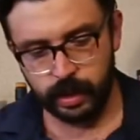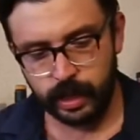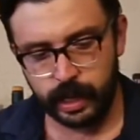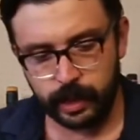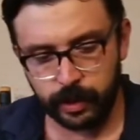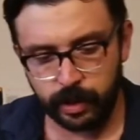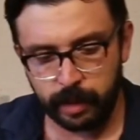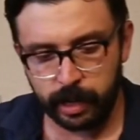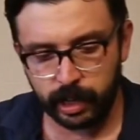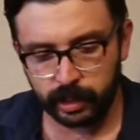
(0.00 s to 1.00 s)
Now we
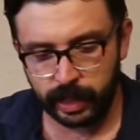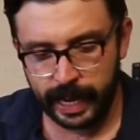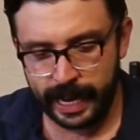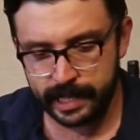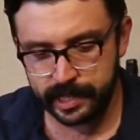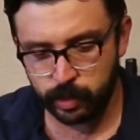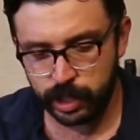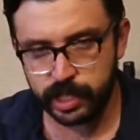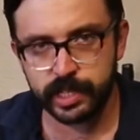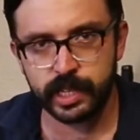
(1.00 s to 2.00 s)
grab our glass,
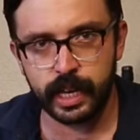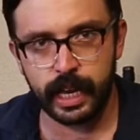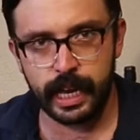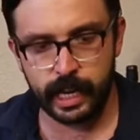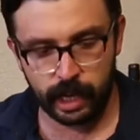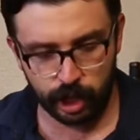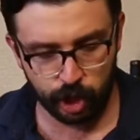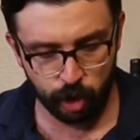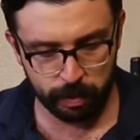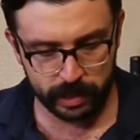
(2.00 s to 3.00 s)
which is a
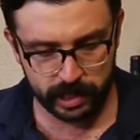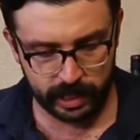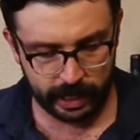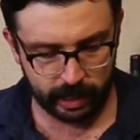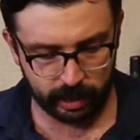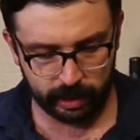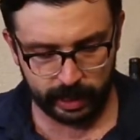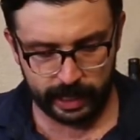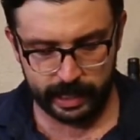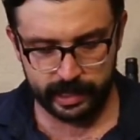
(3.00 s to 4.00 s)
coupe style
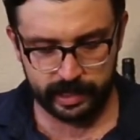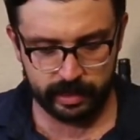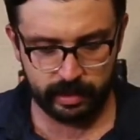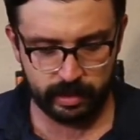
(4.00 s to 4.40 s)
glass.